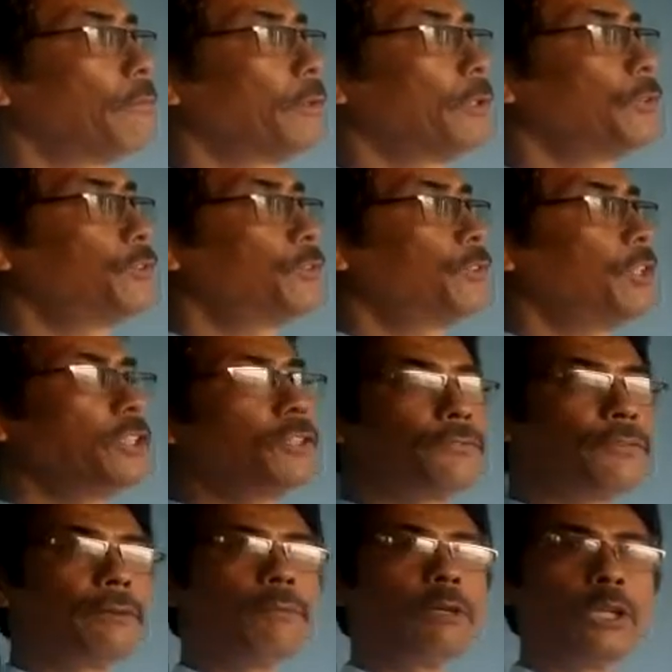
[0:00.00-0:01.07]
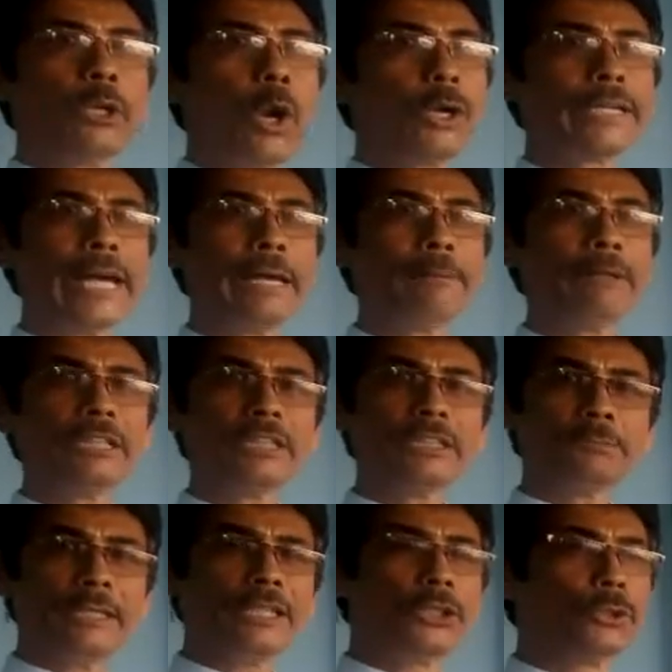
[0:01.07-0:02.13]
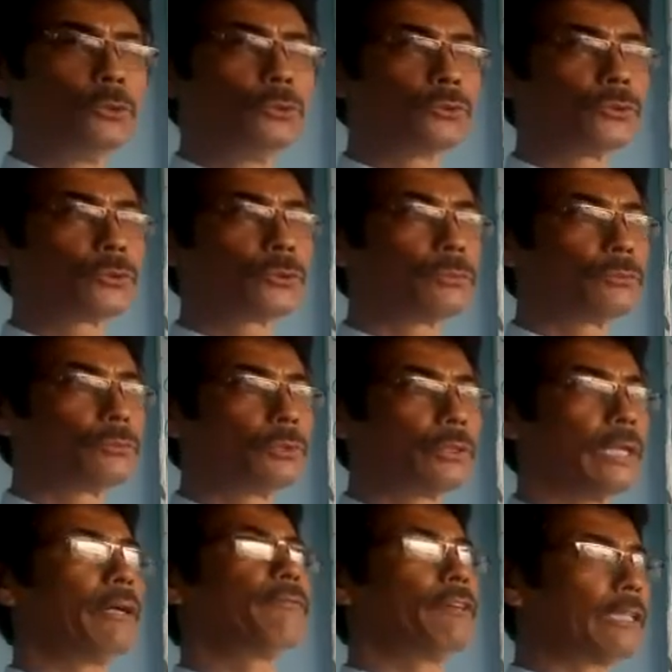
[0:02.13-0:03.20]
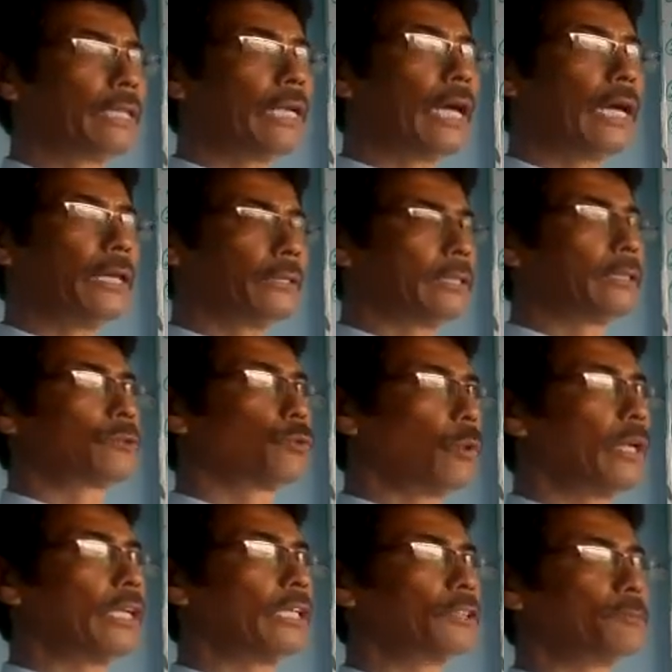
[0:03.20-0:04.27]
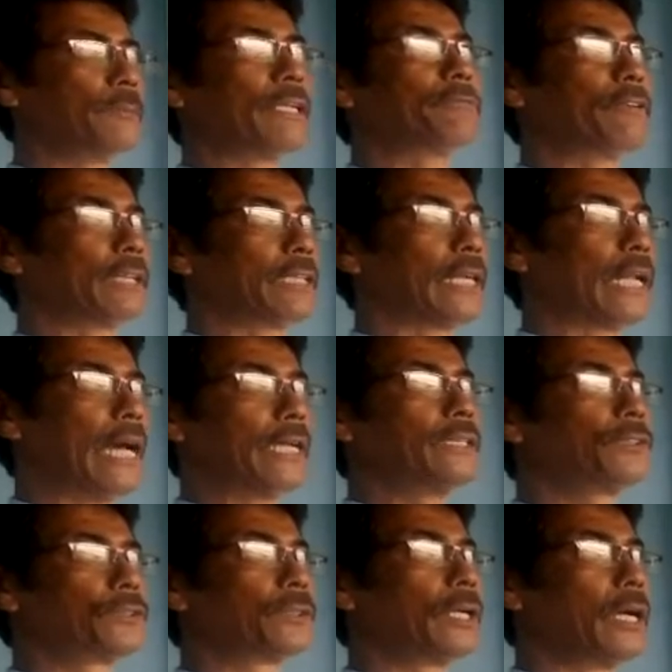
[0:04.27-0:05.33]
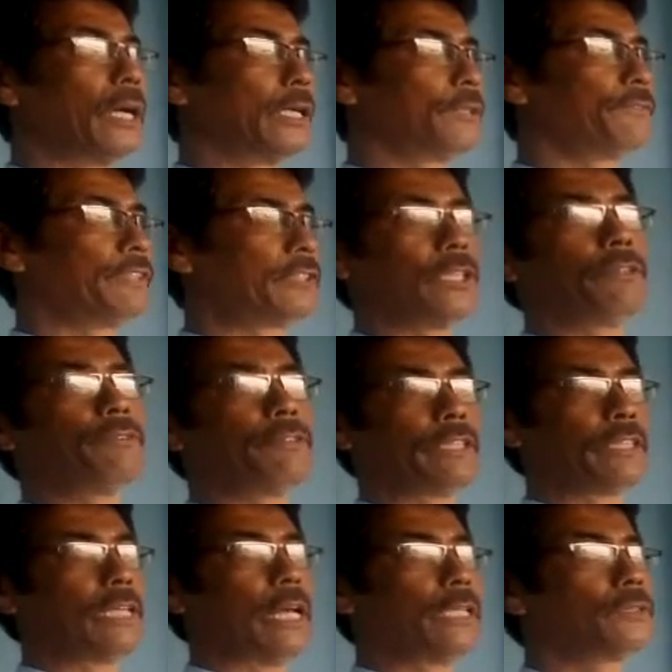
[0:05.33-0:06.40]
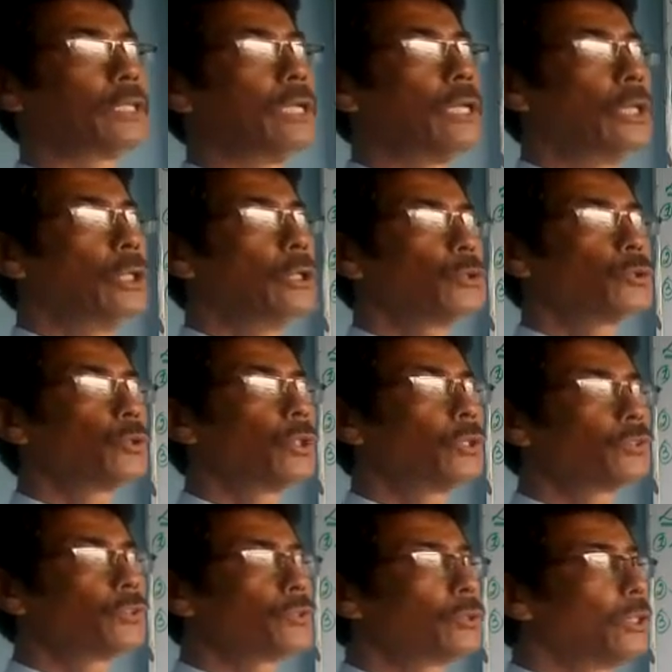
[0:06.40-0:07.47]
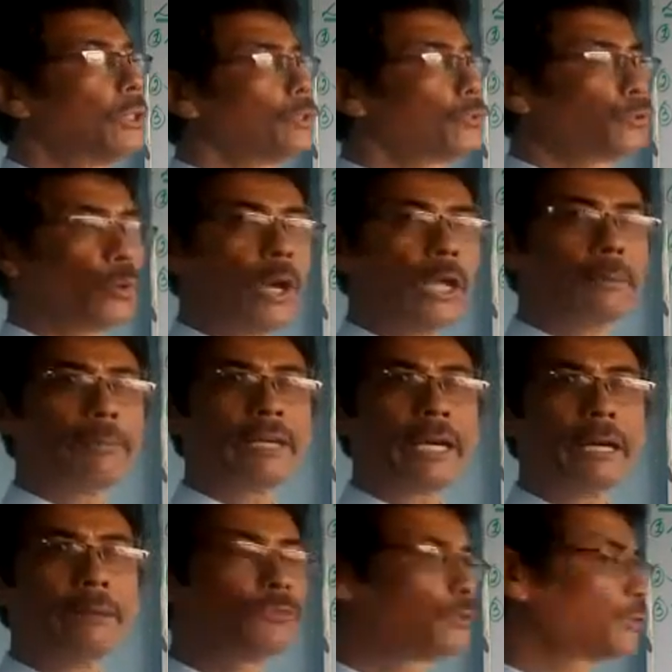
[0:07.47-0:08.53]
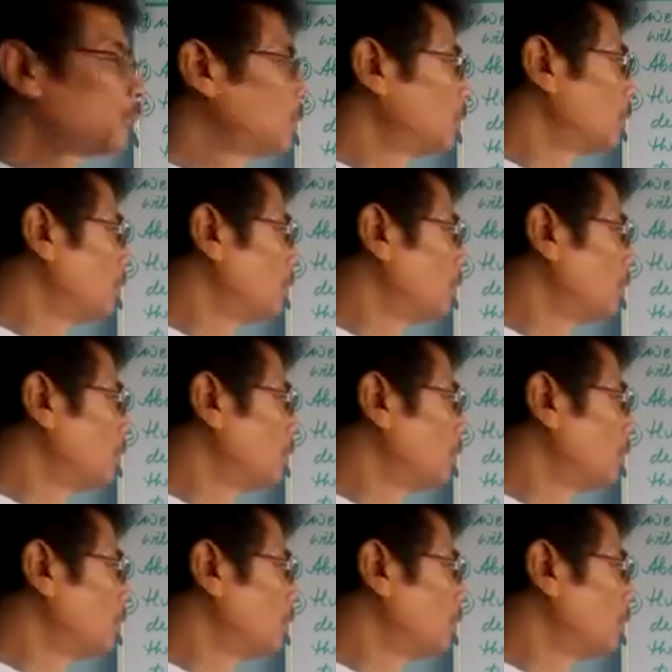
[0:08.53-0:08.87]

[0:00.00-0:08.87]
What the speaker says: since from a long time it is being used, the soil is being fertilized, artificially fertilized. So the soil becomes